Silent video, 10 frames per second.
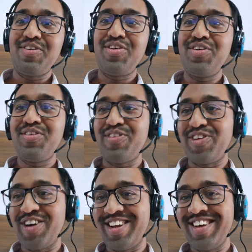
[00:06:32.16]
What do you
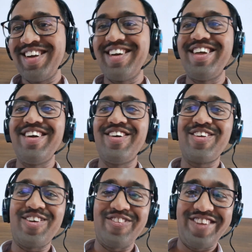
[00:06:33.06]
want? Tea
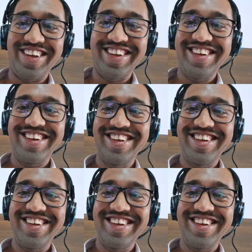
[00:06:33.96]
or coffee?